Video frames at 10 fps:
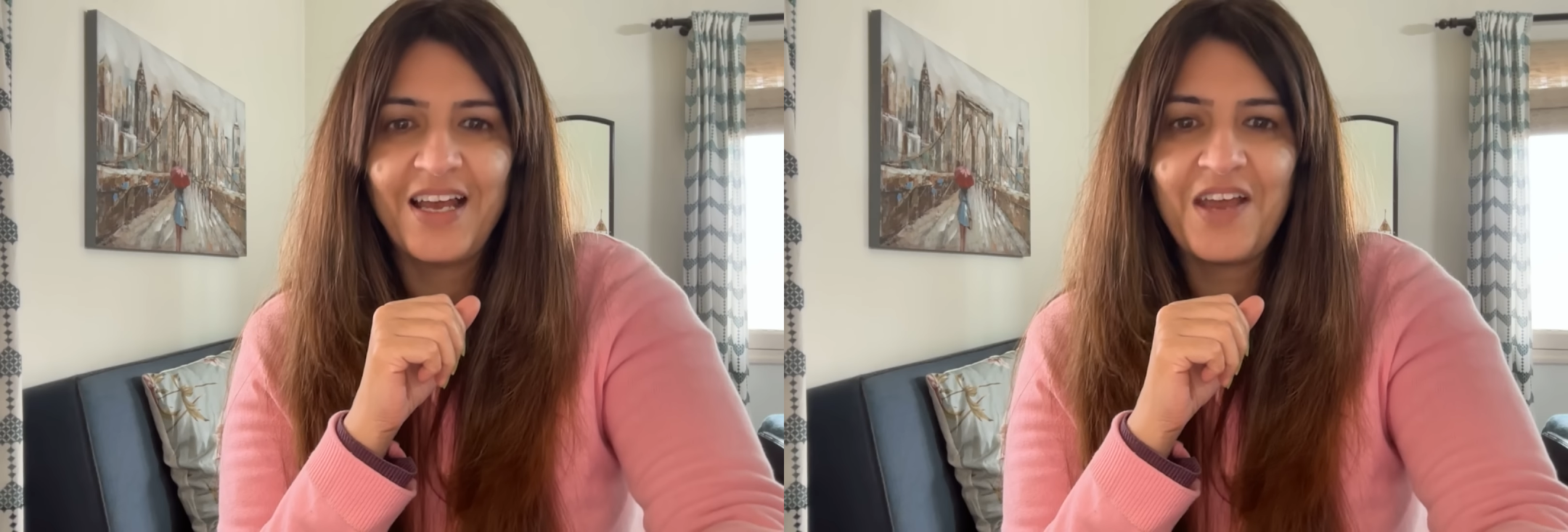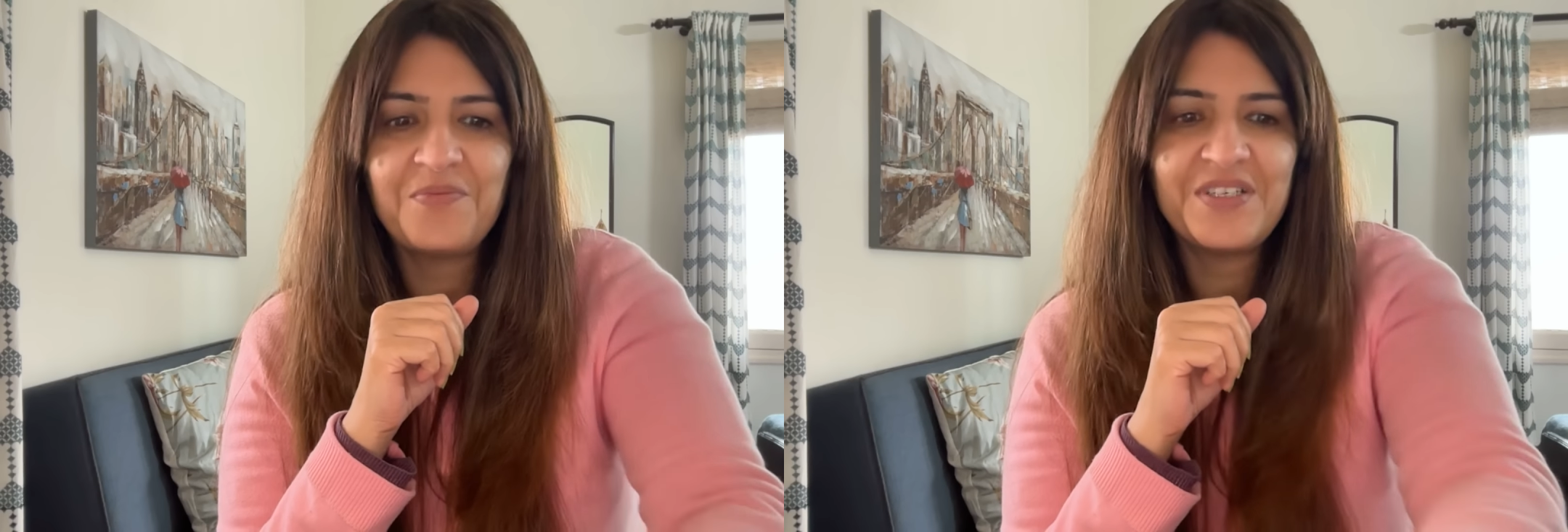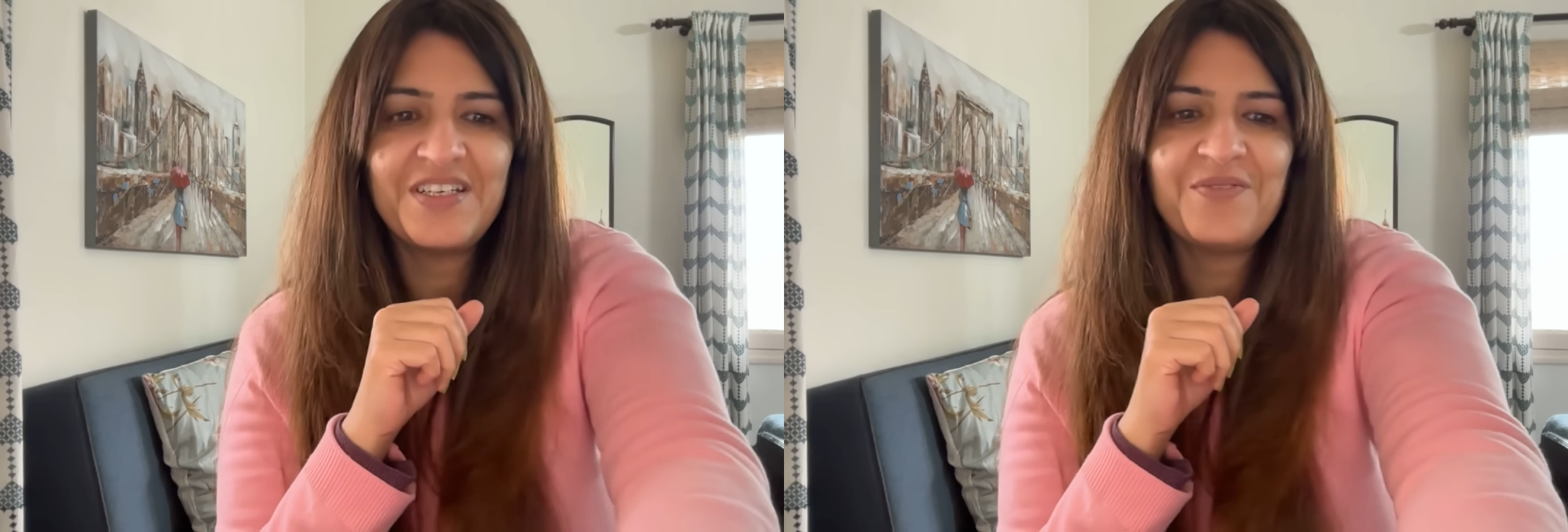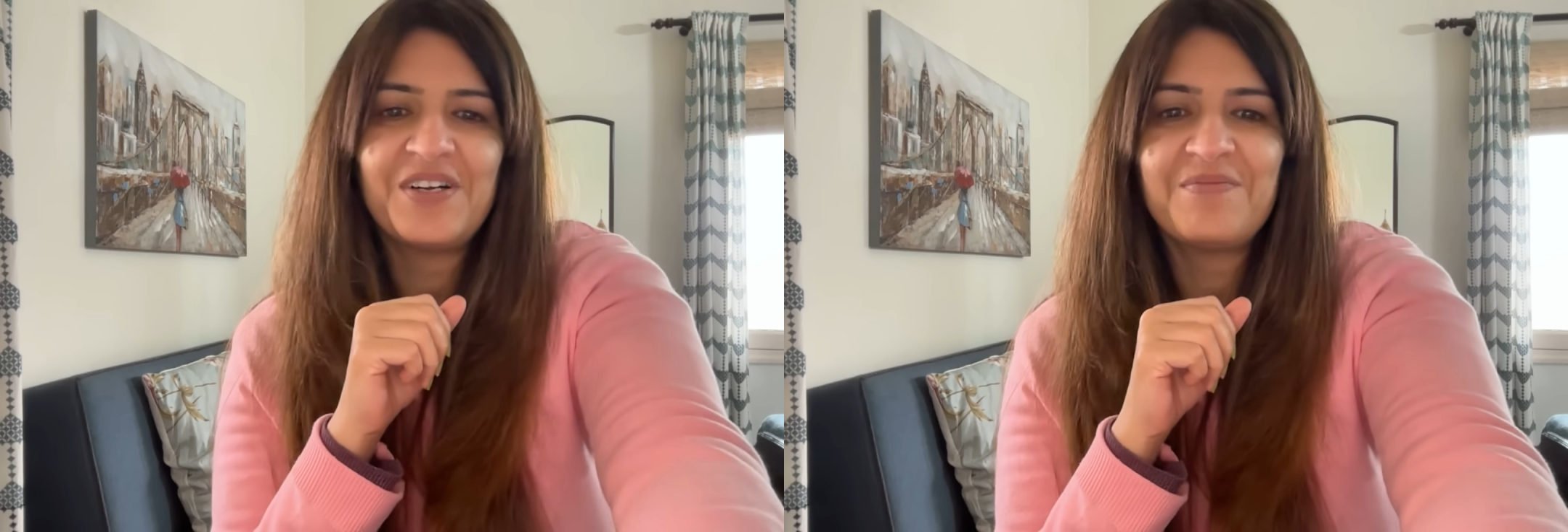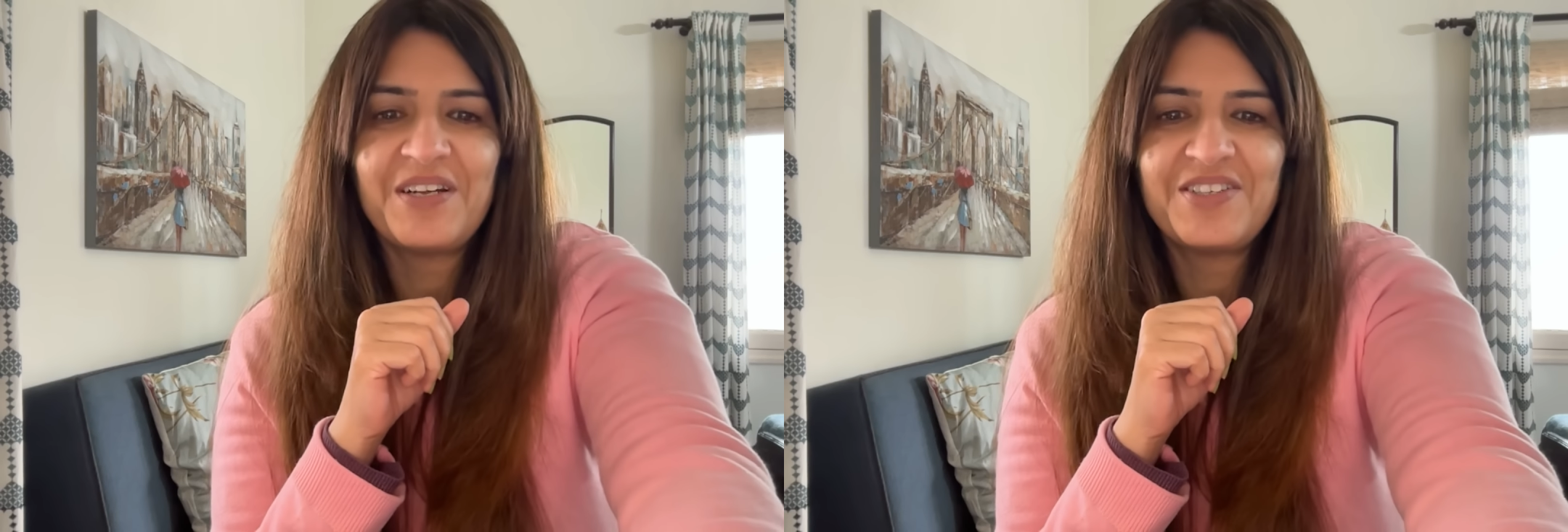Hi, Vidi.
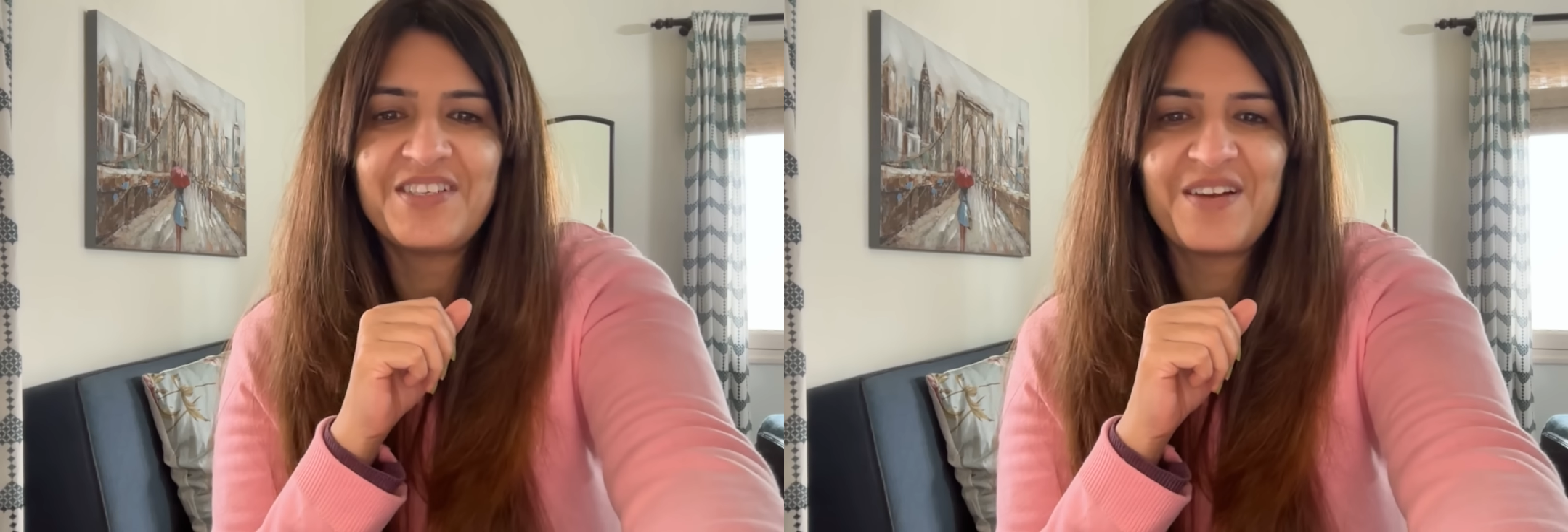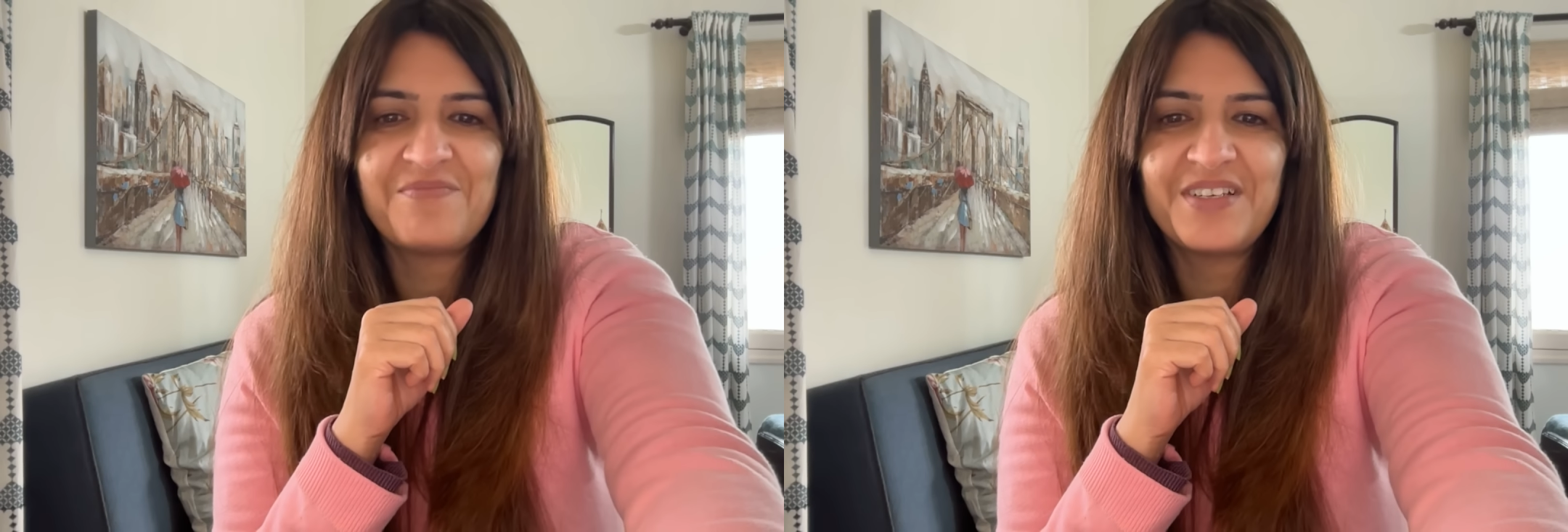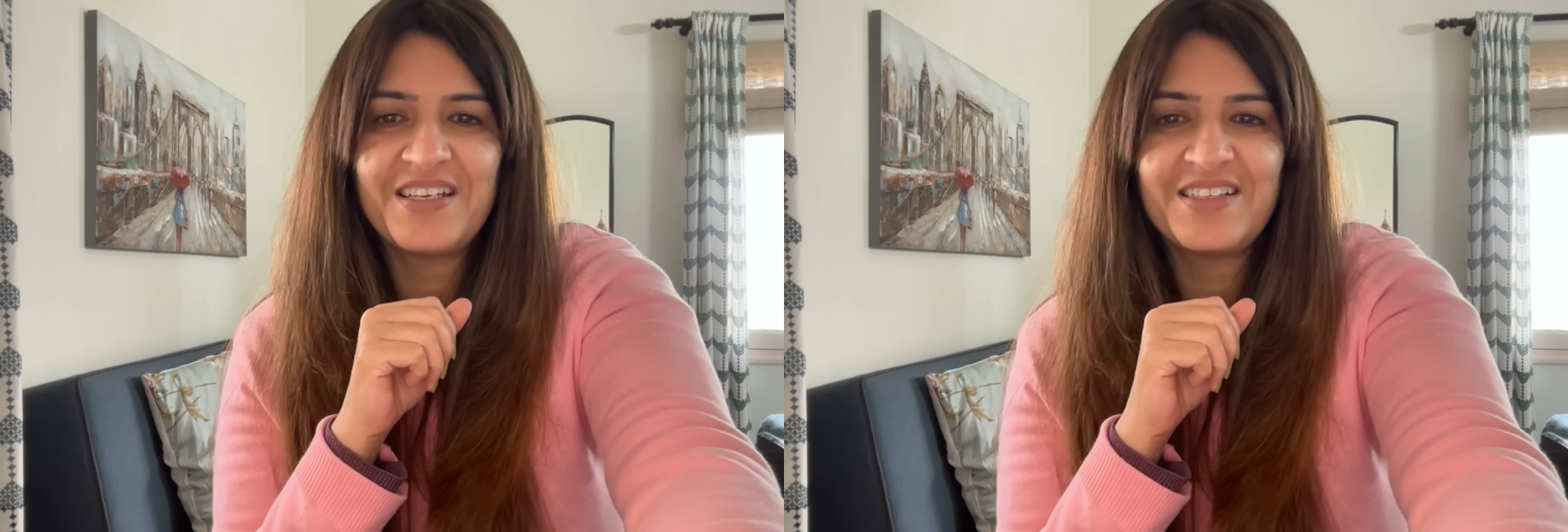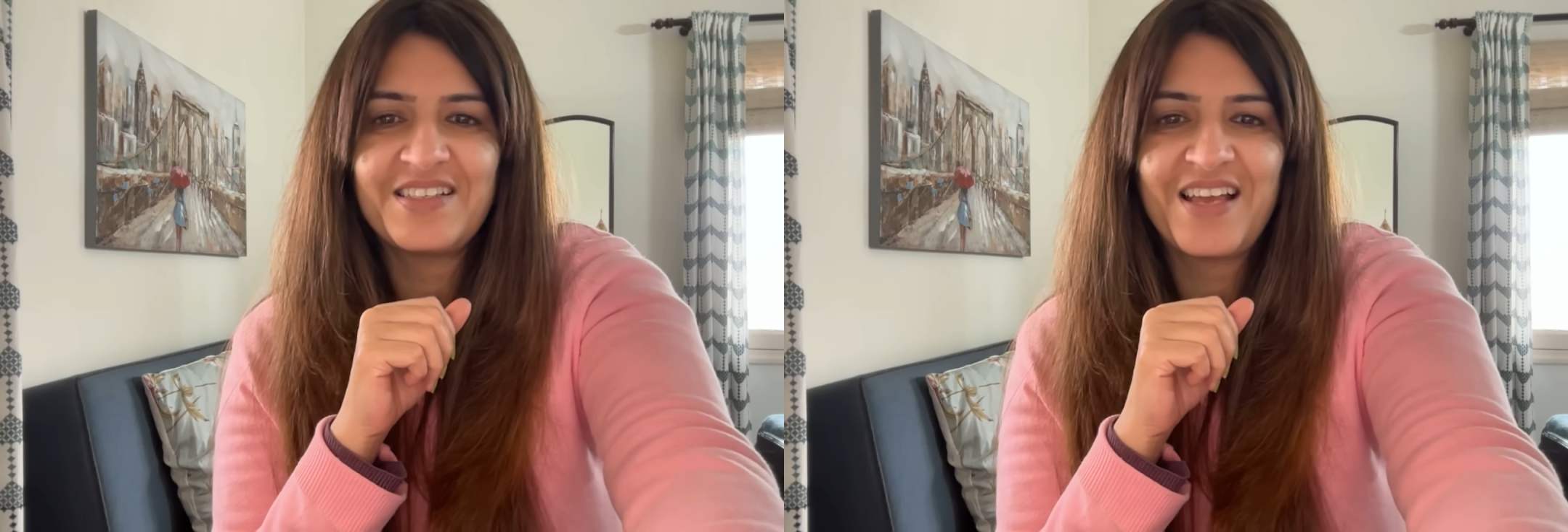Welcome back to Tam Predicts,